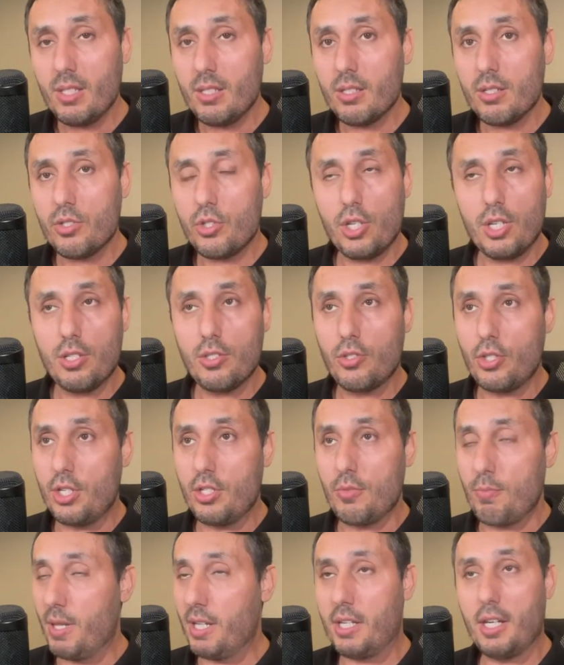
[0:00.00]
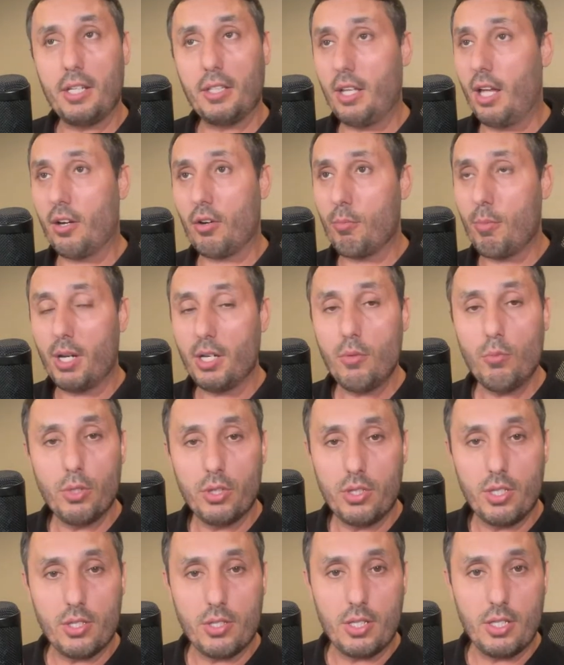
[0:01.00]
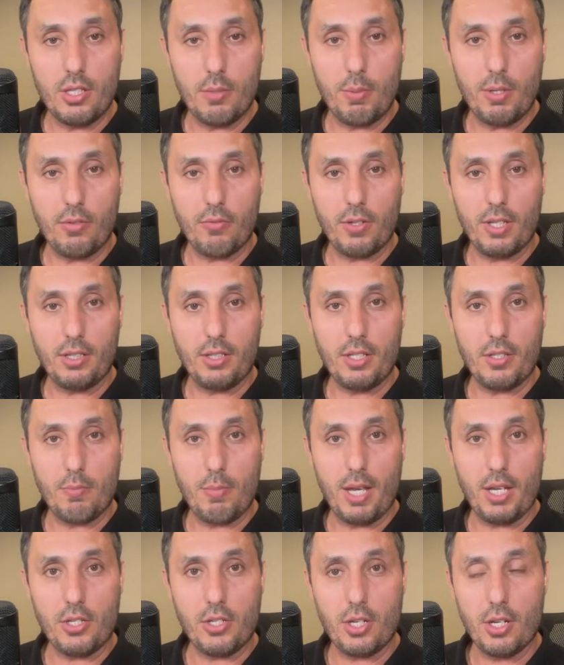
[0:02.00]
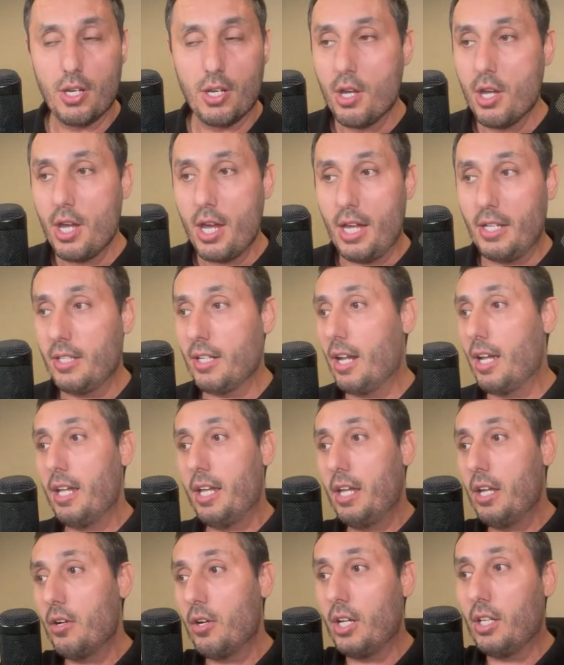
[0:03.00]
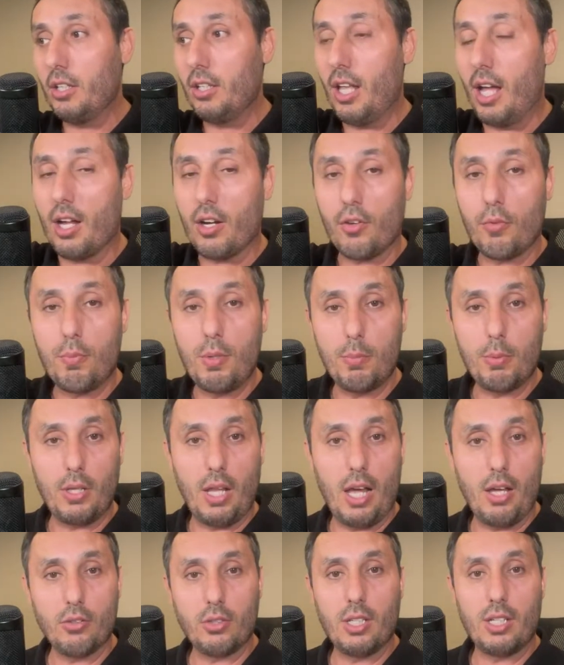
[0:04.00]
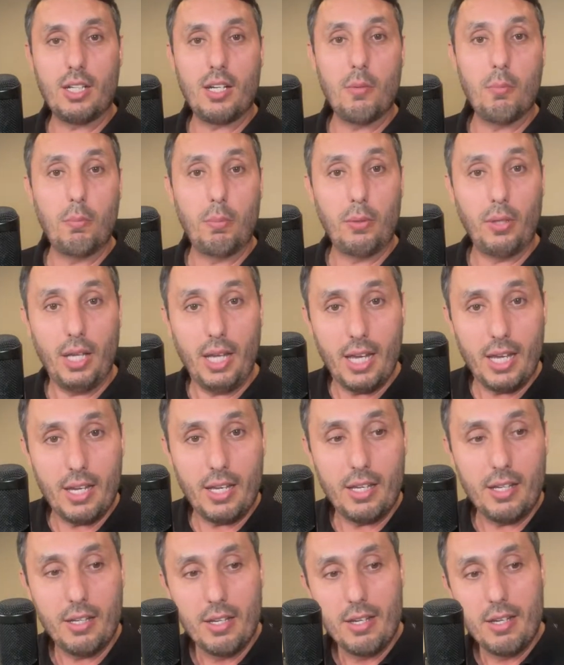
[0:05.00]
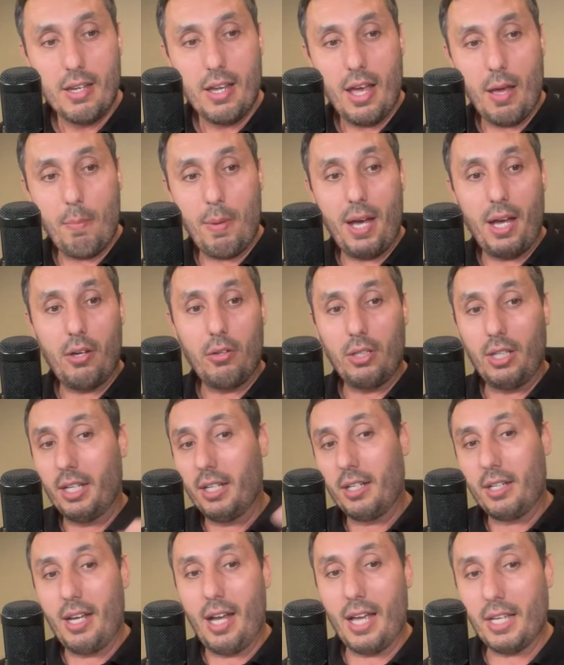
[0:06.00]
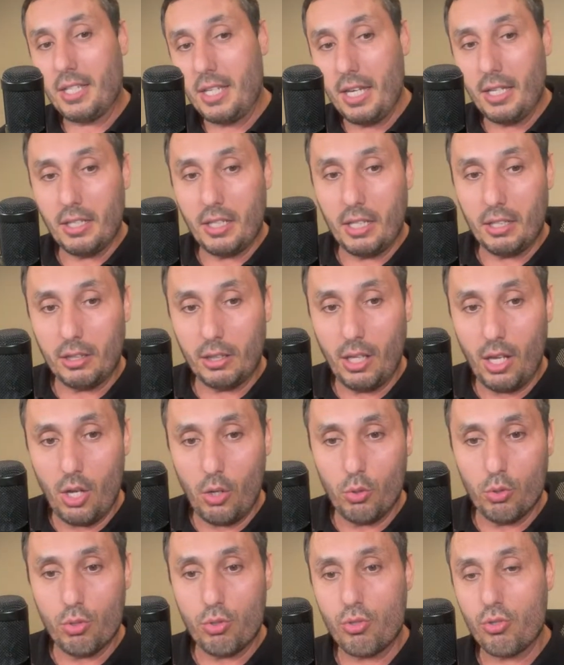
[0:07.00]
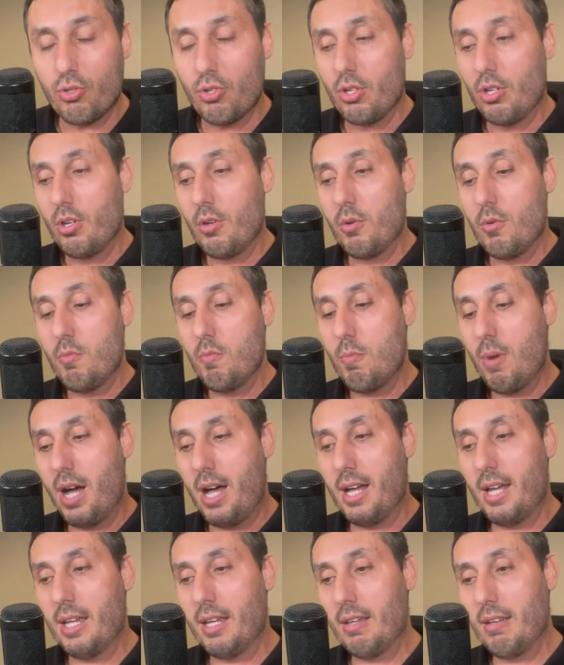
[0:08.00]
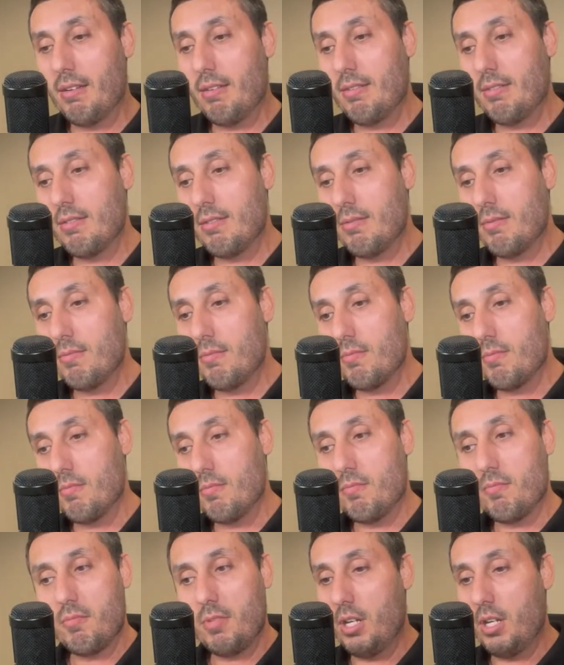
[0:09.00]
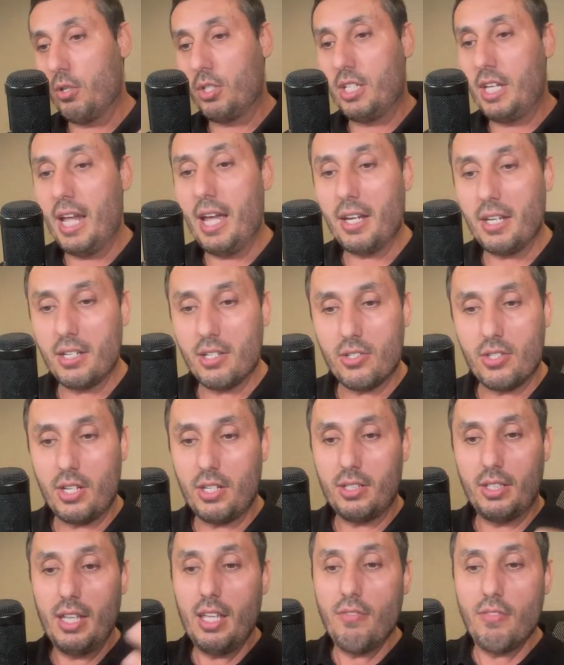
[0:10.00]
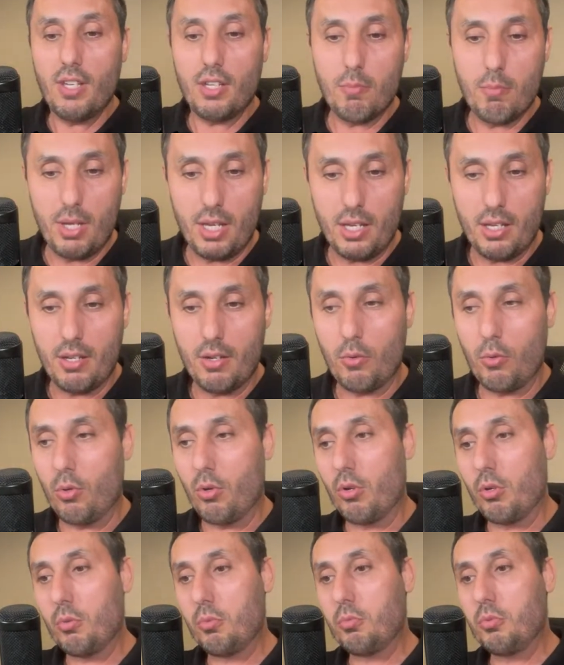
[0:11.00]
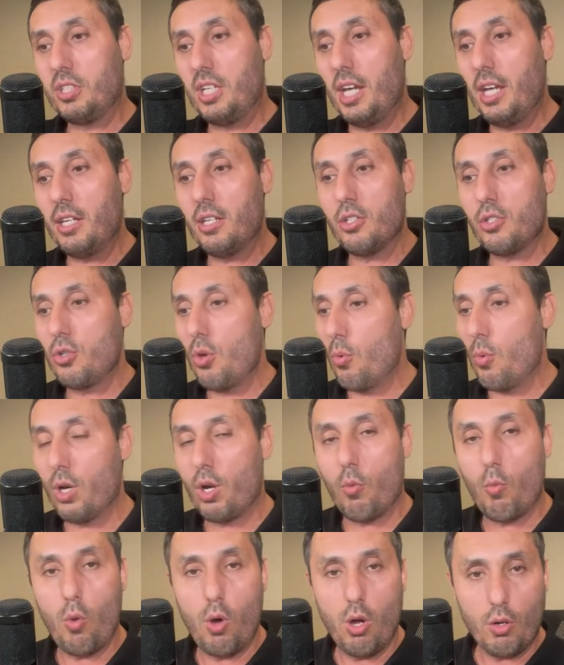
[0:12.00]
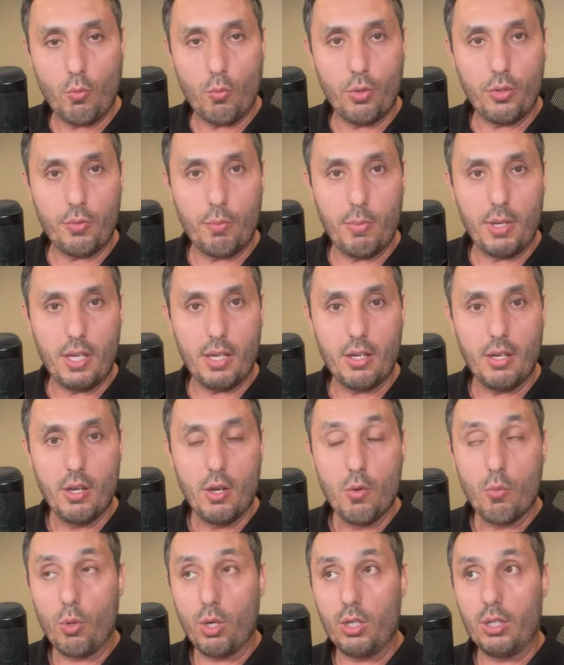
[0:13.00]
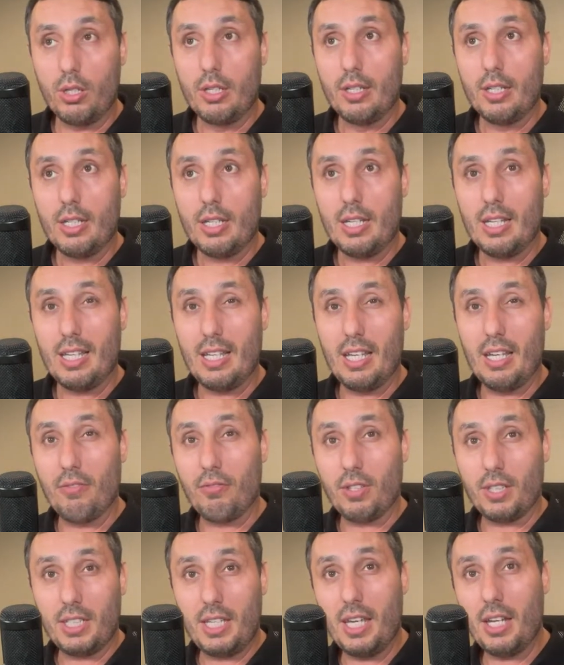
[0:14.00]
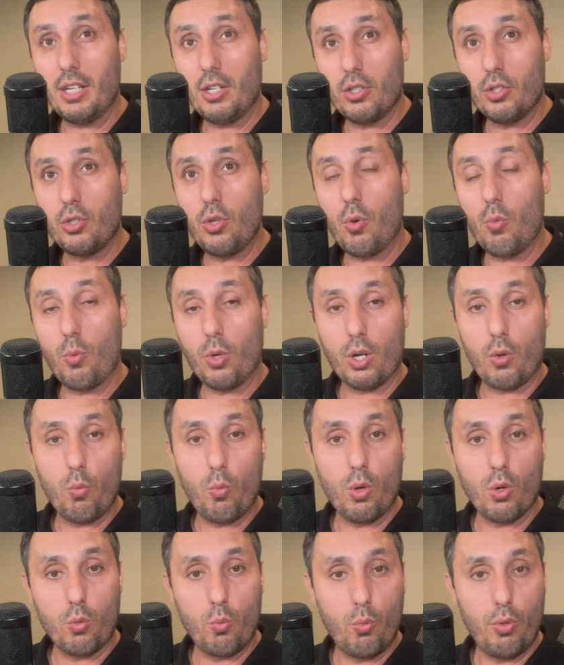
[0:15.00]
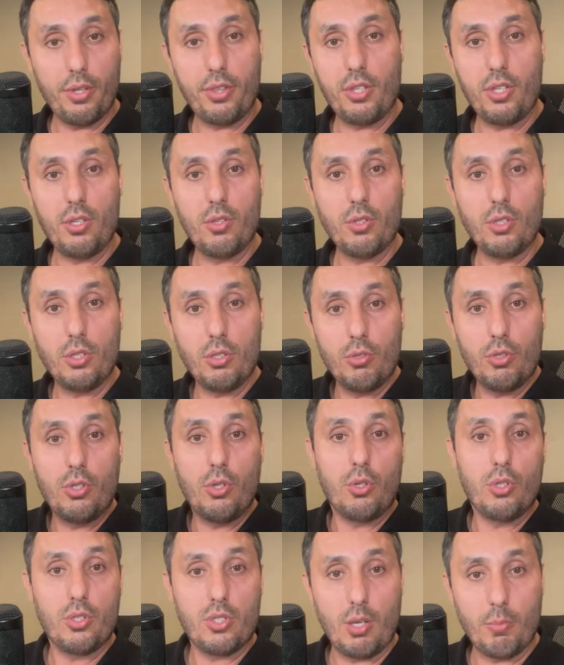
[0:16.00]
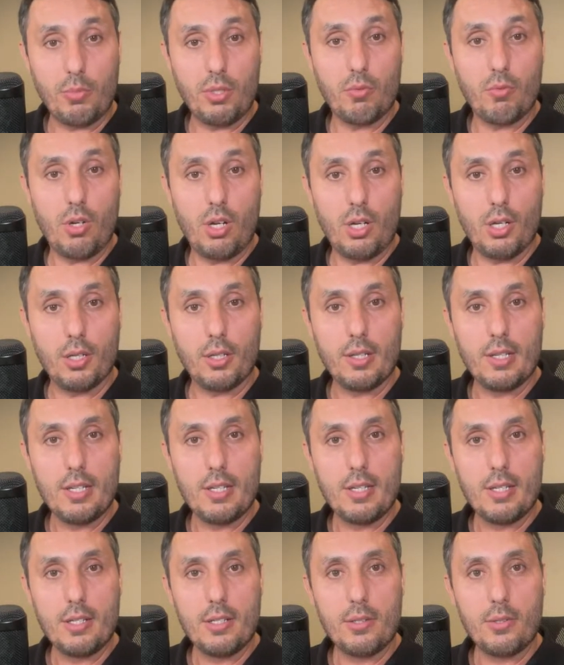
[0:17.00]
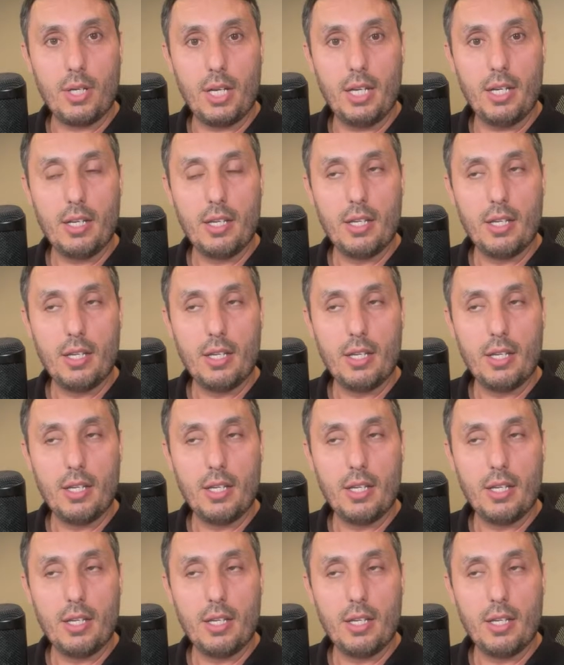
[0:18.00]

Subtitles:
she's making a lot of money with this independent freight dispatching. And then I hear a lot of people out there complaining about, like, I can't get loads. My, carriers, they're leaving me, or carriers don't want to work with me. Well, if a carrier don't want to work with you, you're doing something wrong, right?